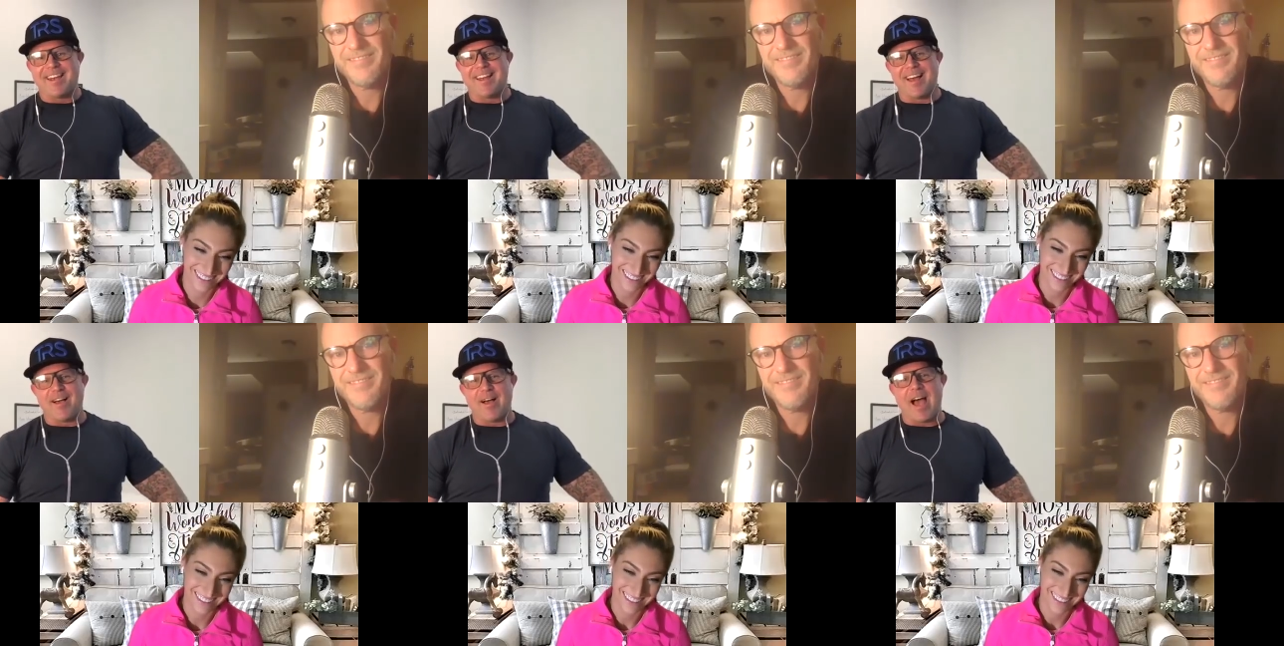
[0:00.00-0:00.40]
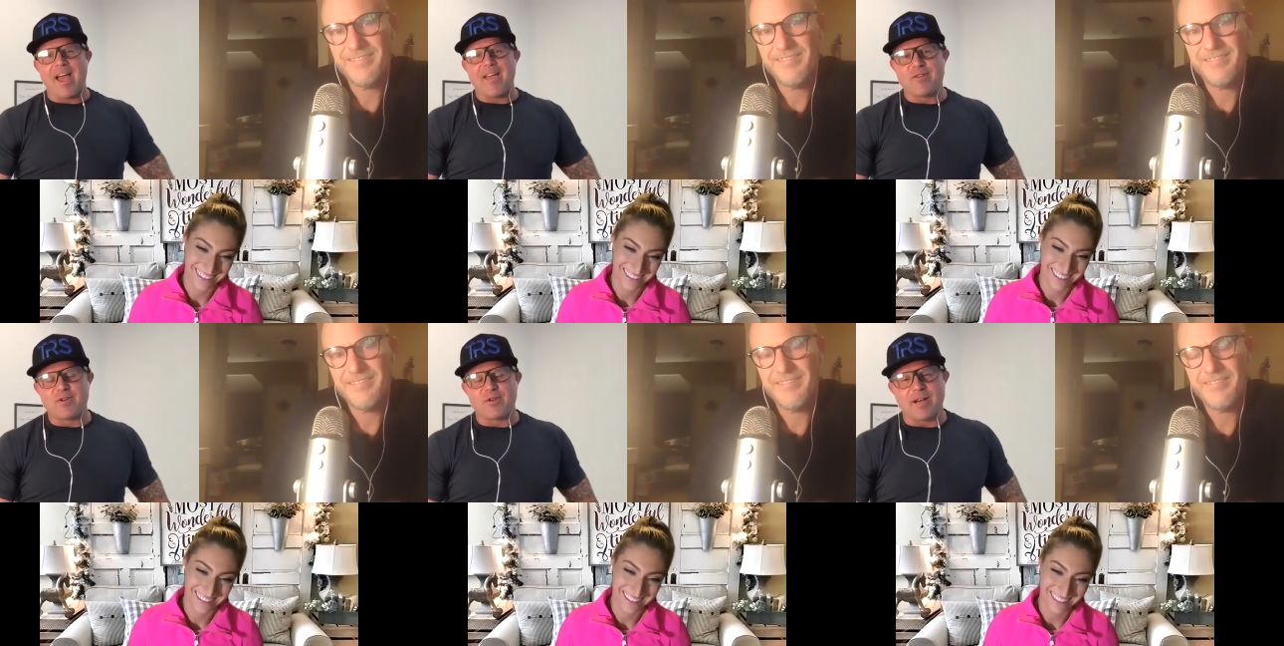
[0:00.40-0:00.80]
Speaker 1: and uh,
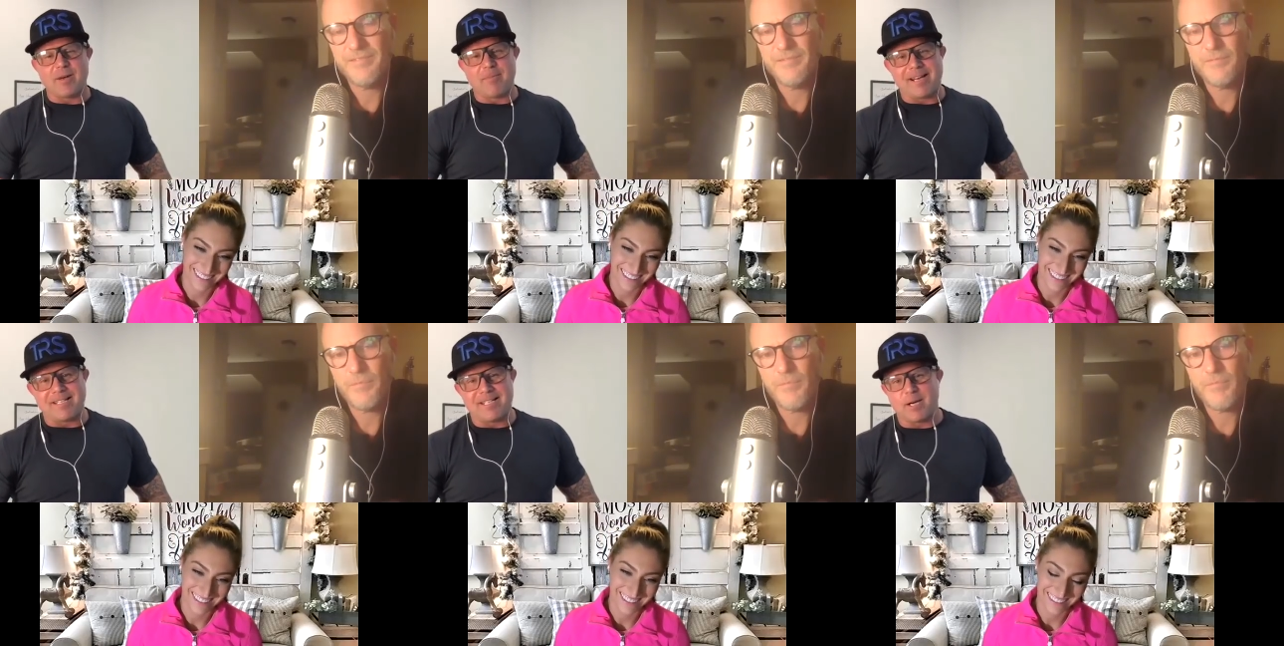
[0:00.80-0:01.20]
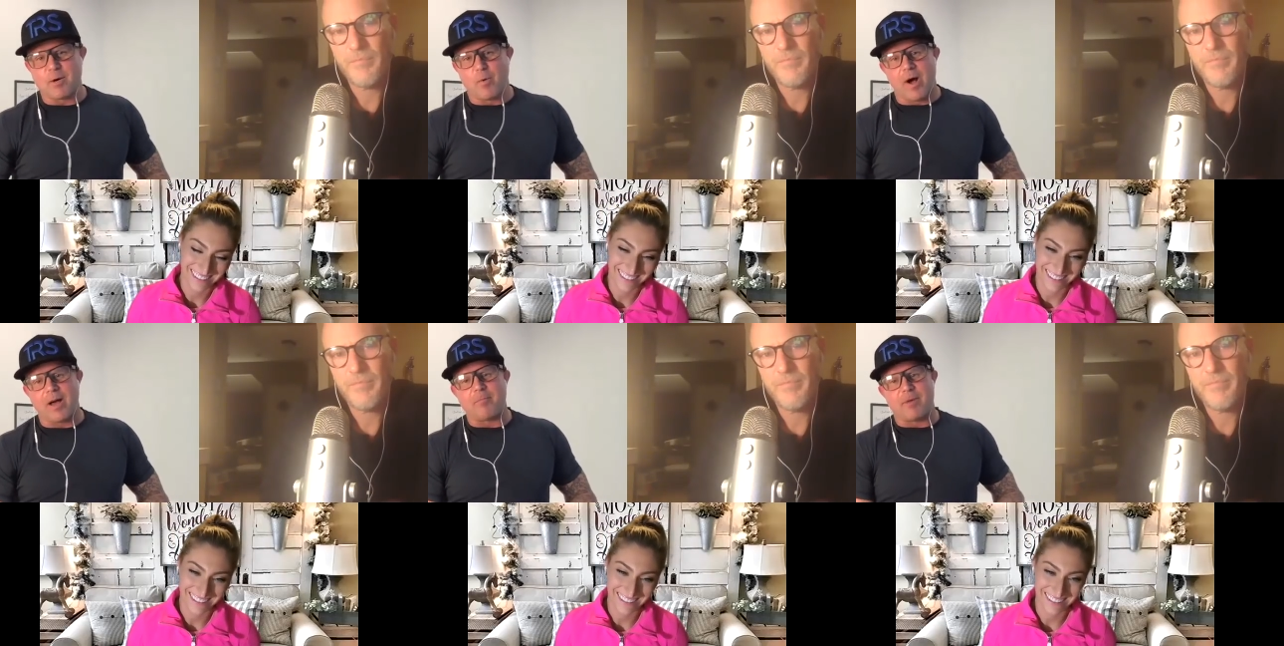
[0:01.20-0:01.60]
I even tried to buy dick
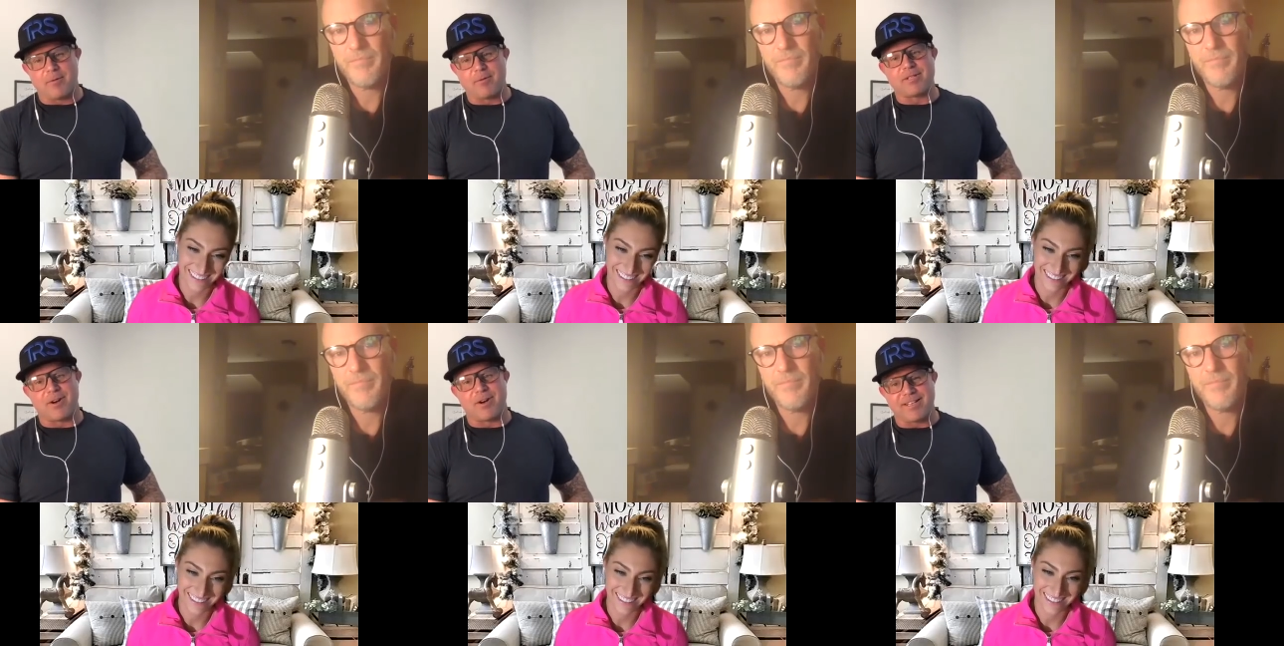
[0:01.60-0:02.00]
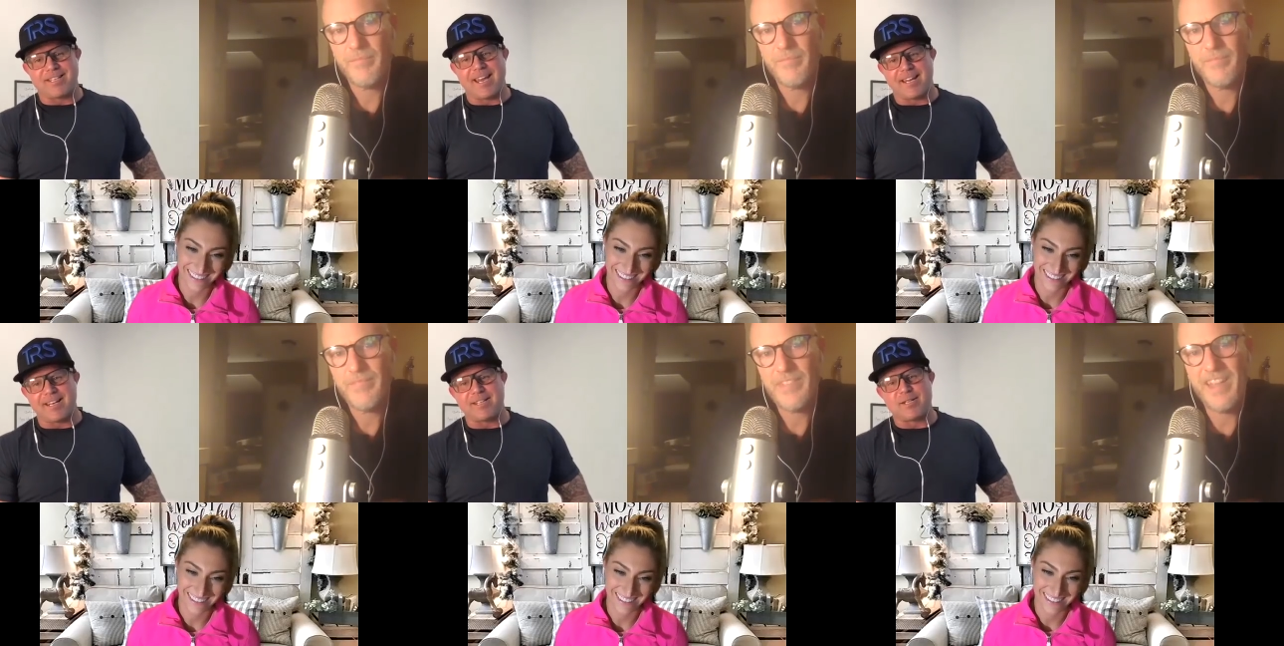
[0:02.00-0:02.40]
wad, but it was already
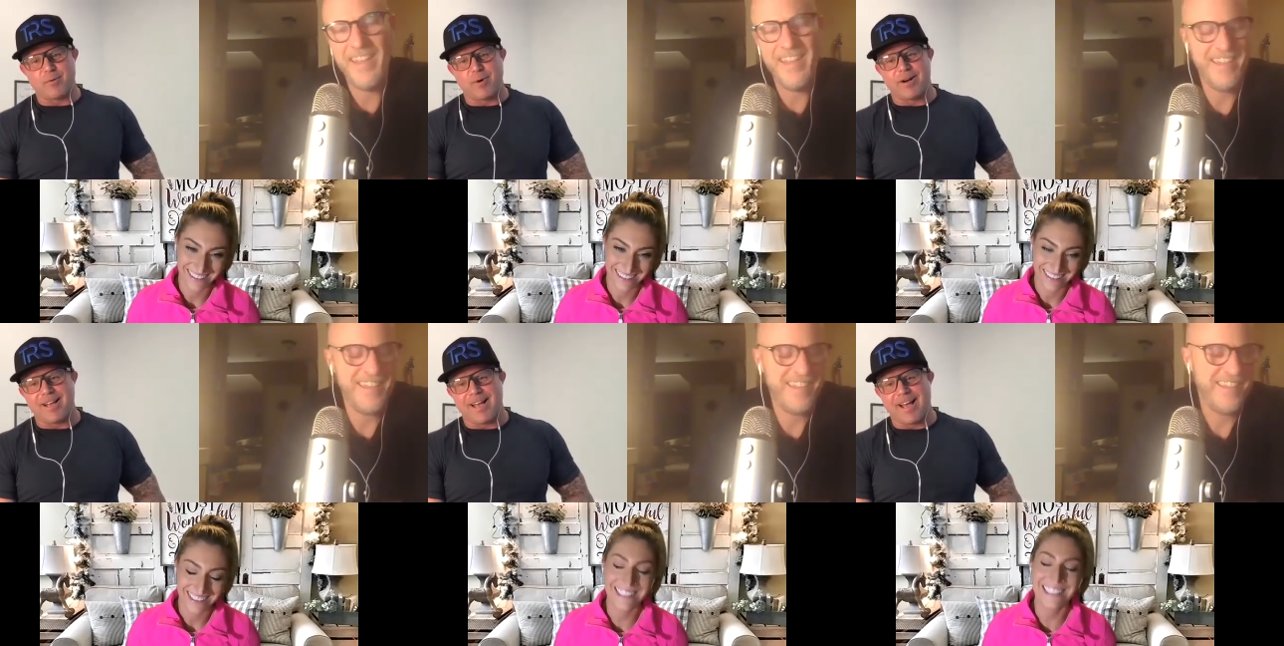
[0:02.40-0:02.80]
taken. Swear